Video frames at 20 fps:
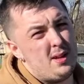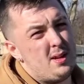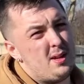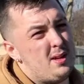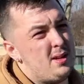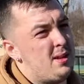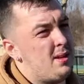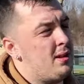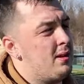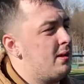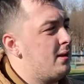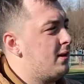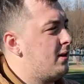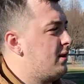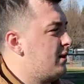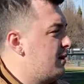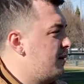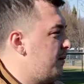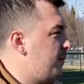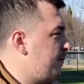
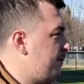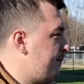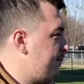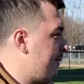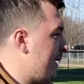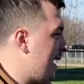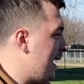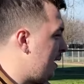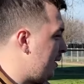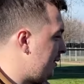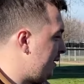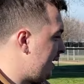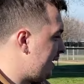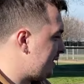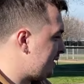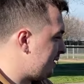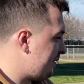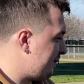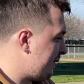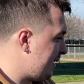Power
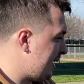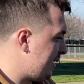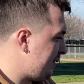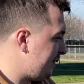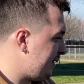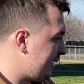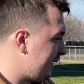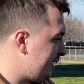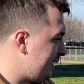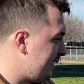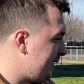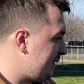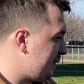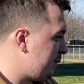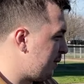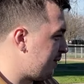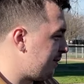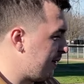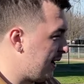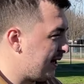estimate I would
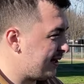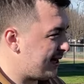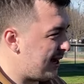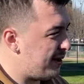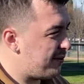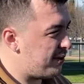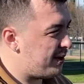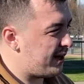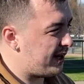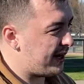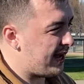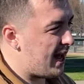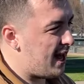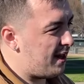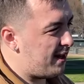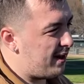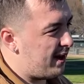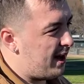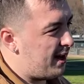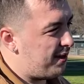with as I run a
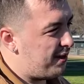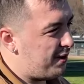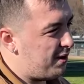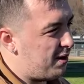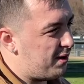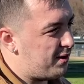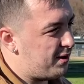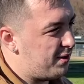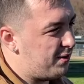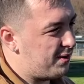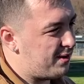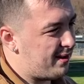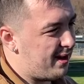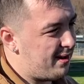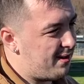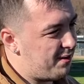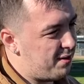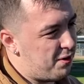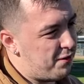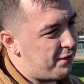gallon of ethanol too so I
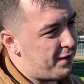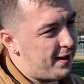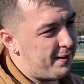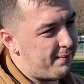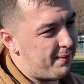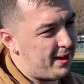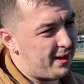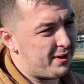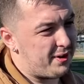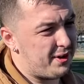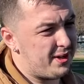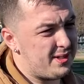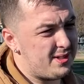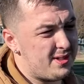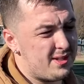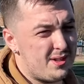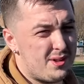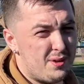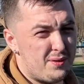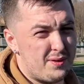don't know if that increases
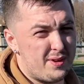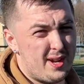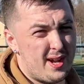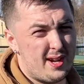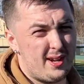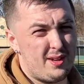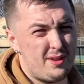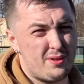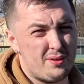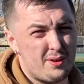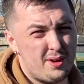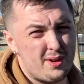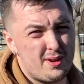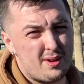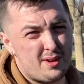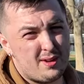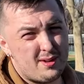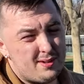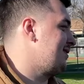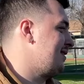it over 93 at
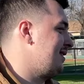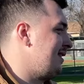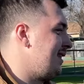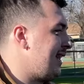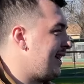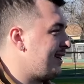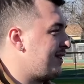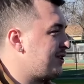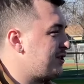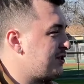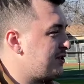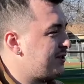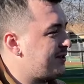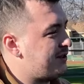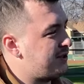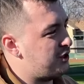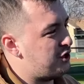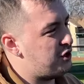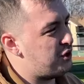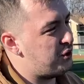all. Like
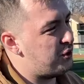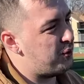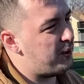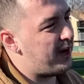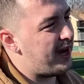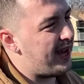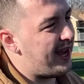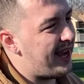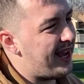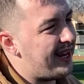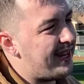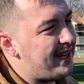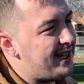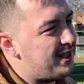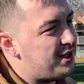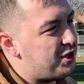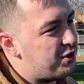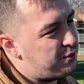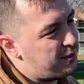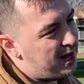280
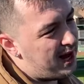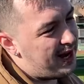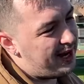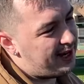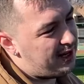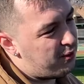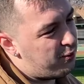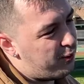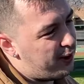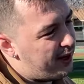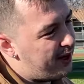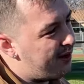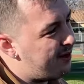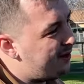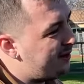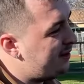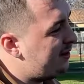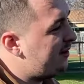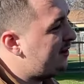290 wheel